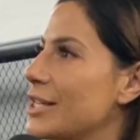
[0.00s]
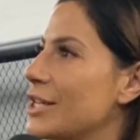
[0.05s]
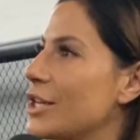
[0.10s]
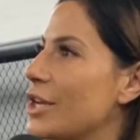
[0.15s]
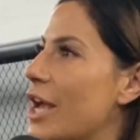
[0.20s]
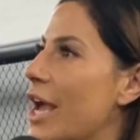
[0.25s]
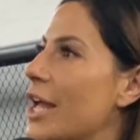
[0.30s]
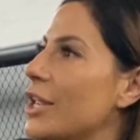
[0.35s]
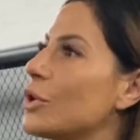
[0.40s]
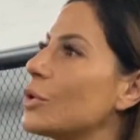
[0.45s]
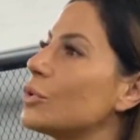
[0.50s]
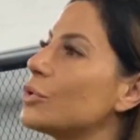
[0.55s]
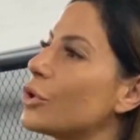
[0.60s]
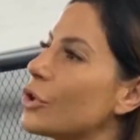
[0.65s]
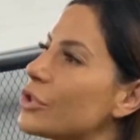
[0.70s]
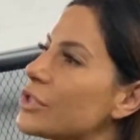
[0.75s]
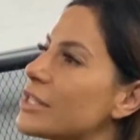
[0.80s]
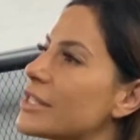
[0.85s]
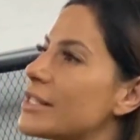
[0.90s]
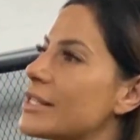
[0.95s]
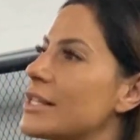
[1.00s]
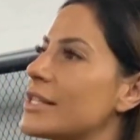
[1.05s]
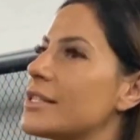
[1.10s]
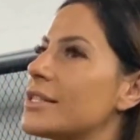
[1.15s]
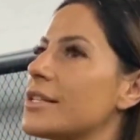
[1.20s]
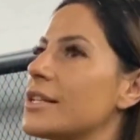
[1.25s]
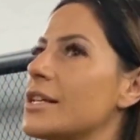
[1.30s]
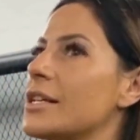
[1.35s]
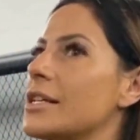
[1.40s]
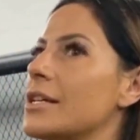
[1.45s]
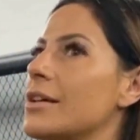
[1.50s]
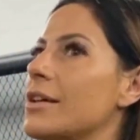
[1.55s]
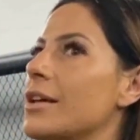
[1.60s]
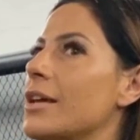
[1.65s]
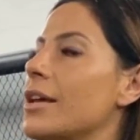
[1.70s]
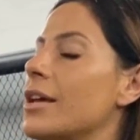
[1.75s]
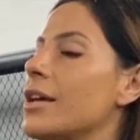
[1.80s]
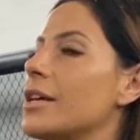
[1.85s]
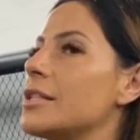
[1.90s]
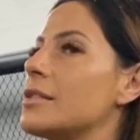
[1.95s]
Okay. And you'll notice this
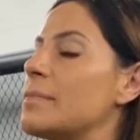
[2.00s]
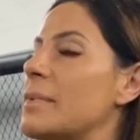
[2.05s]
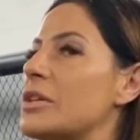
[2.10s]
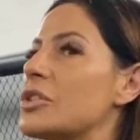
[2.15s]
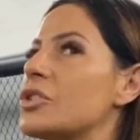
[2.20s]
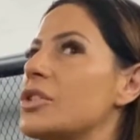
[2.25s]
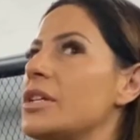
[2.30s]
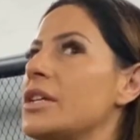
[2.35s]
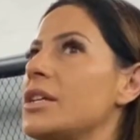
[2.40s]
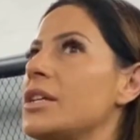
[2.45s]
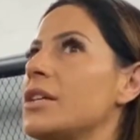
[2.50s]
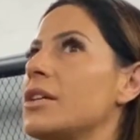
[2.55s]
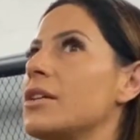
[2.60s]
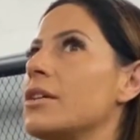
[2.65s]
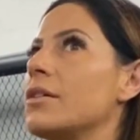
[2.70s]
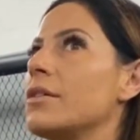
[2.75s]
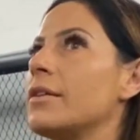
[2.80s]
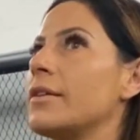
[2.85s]
especially